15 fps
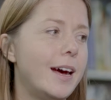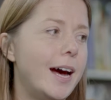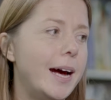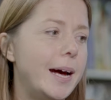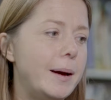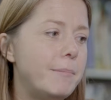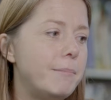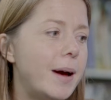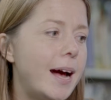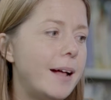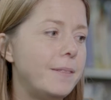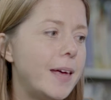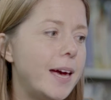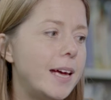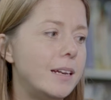
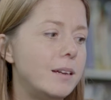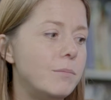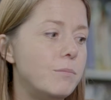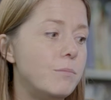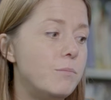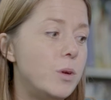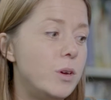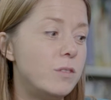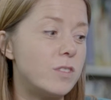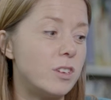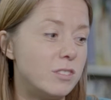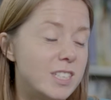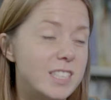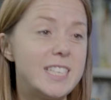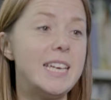and then moved
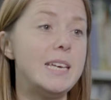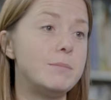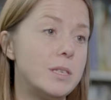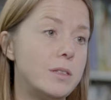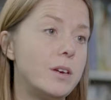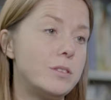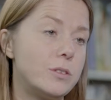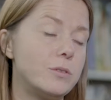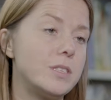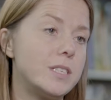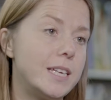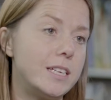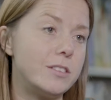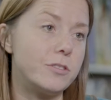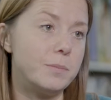on to Teams and those sorts of
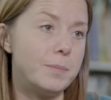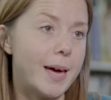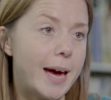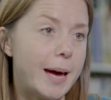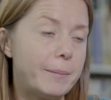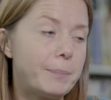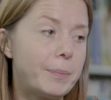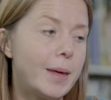things from there.